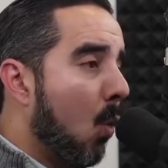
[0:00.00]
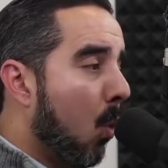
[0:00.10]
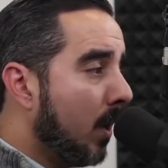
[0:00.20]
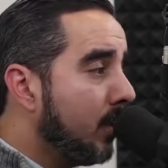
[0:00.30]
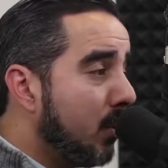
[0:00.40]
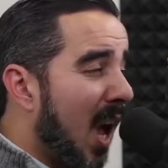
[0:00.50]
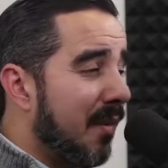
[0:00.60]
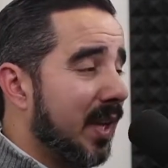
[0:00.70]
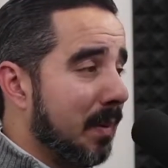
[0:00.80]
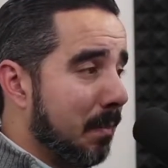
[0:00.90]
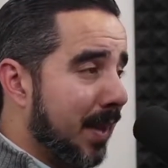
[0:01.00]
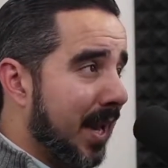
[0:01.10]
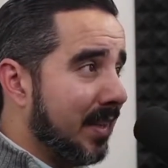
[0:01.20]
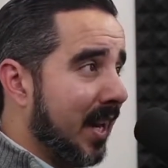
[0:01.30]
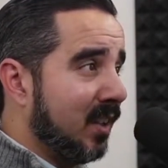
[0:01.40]
once you have a
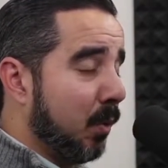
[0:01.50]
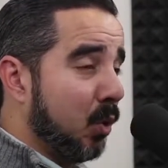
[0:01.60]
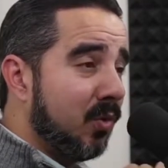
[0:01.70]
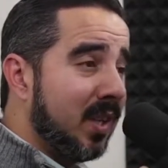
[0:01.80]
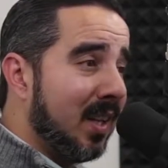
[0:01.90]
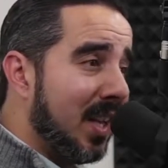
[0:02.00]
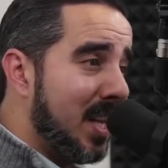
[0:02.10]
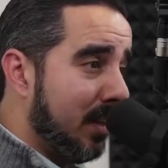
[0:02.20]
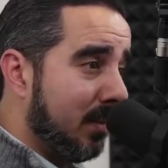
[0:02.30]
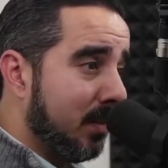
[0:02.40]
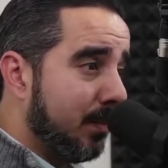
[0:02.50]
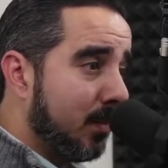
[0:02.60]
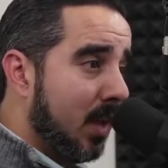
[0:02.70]
campaign that is producing leads,